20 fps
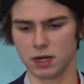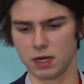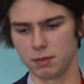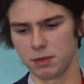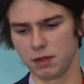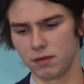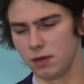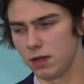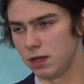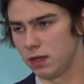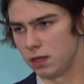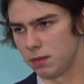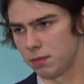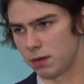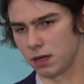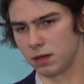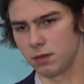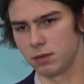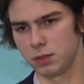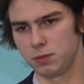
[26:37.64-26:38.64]
product
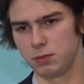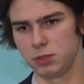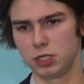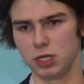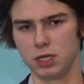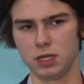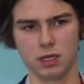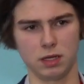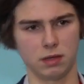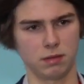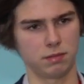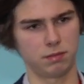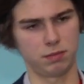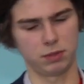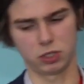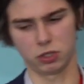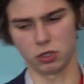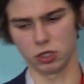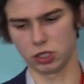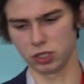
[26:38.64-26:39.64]
is checking the
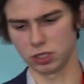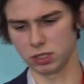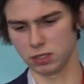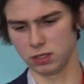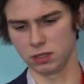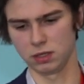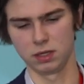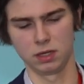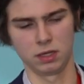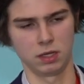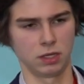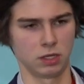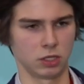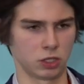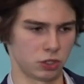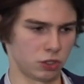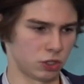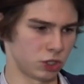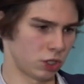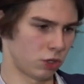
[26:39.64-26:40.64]
update of the software,
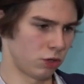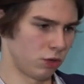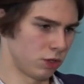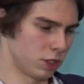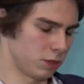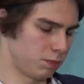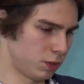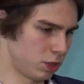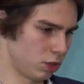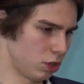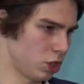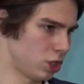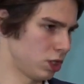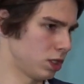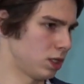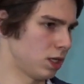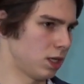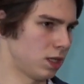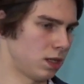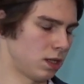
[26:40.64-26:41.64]
so-called sandbox.
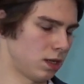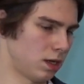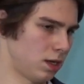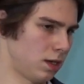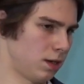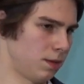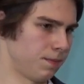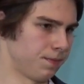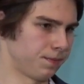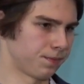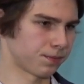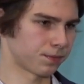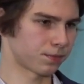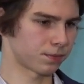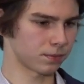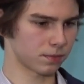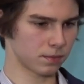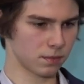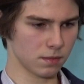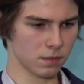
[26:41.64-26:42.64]
What does this
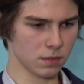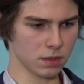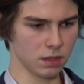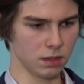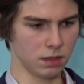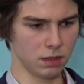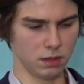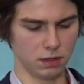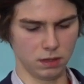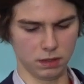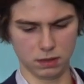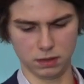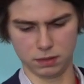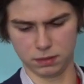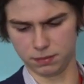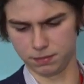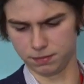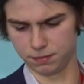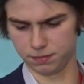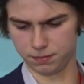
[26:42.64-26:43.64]
sandbox actually
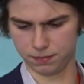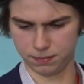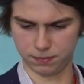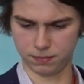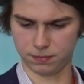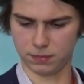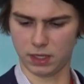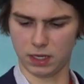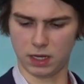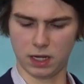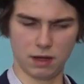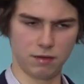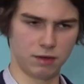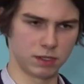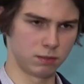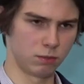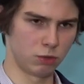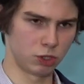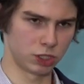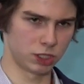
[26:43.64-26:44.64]
mean?
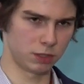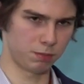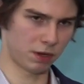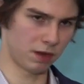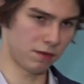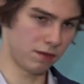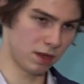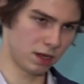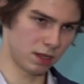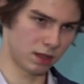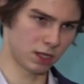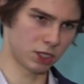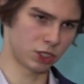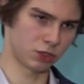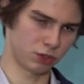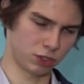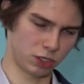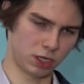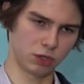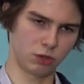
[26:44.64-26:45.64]
The sandbox is an
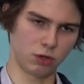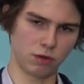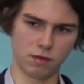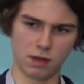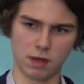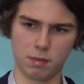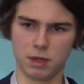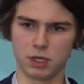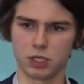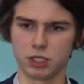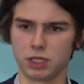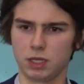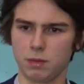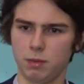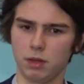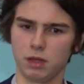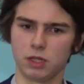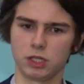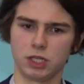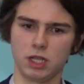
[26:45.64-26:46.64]
opportunity to check
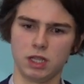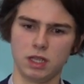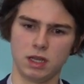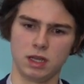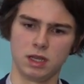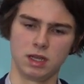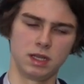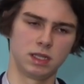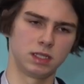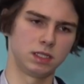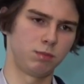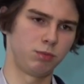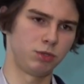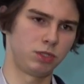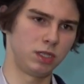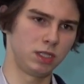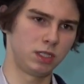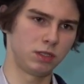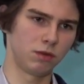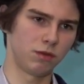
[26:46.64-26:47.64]
the
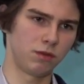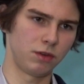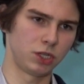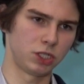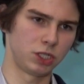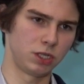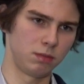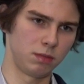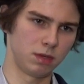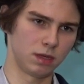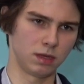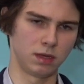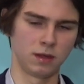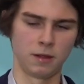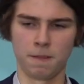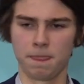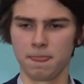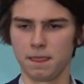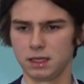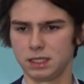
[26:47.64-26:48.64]
finished version
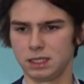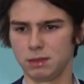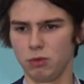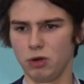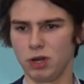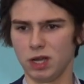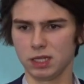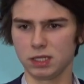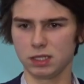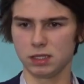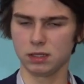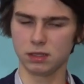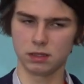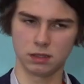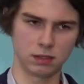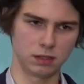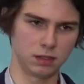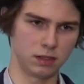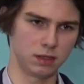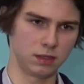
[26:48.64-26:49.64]
of the application
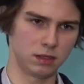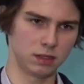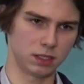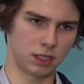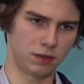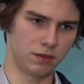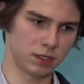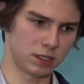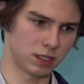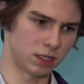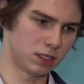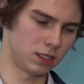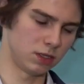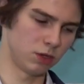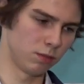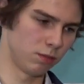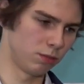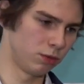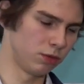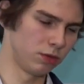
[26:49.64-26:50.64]
and to
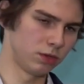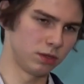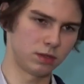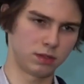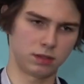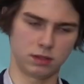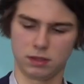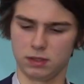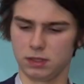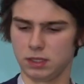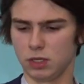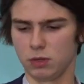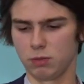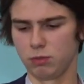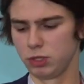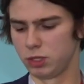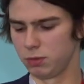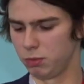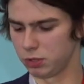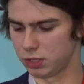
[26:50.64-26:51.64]
launch it in the
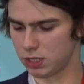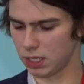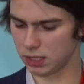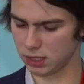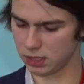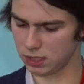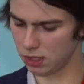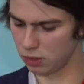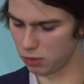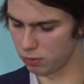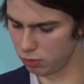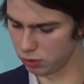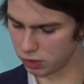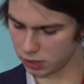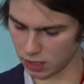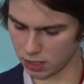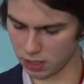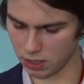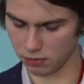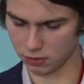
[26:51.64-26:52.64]
simulation mode, and
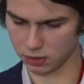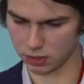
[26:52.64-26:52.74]
where it